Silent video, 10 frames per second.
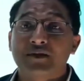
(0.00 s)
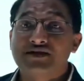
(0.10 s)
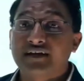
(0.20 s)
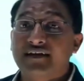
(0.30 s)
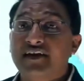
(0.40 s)
are
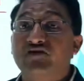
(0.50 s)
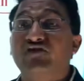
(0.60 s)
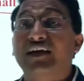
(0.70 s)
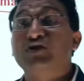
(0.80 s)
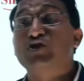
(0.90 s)
basically
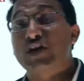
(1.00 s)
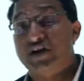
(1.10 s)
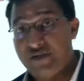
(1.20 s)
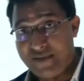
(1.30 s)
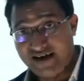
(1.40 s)

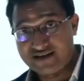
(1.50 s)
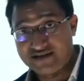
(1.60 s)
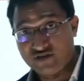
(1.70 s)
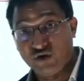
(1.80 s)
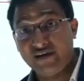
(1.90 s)
differentiated
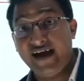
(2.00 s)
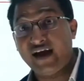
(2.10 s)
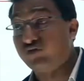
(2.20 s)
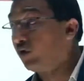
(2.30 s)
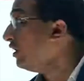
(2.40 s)
banks. So they
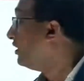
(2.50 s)
are